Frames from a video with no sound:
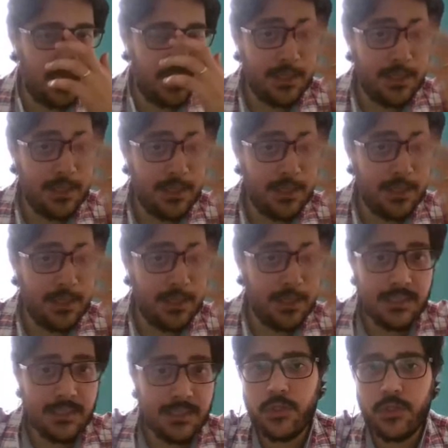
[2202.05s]
This is something
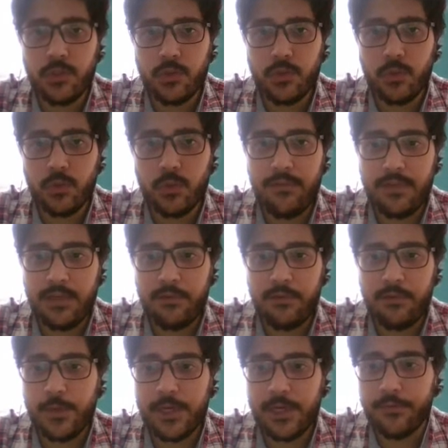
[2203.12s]
that we do, even
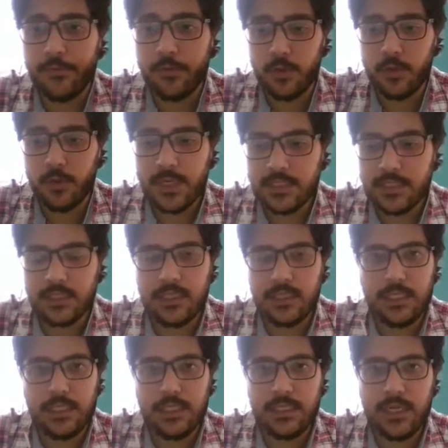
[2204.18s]
if we are fluent
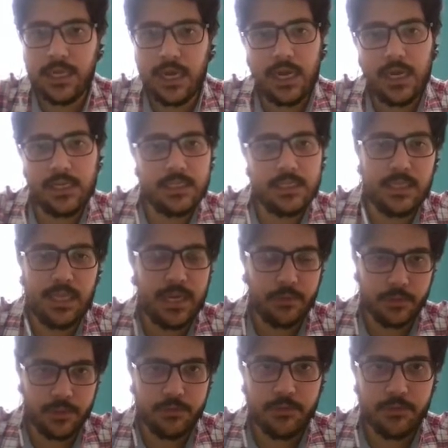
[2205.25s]
in the
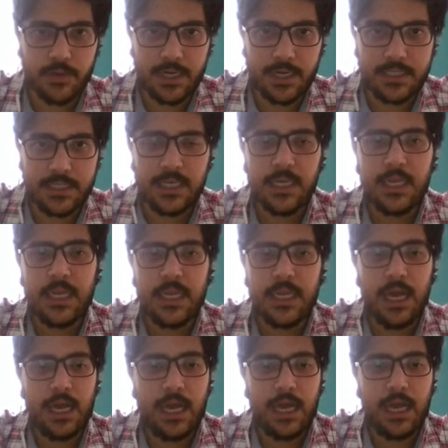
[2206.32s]
language, right?
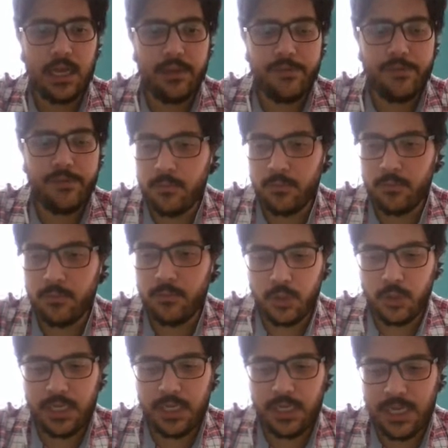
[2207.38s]
If I'm
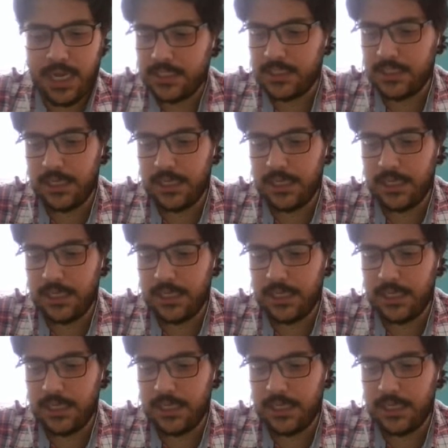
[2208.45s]
looking at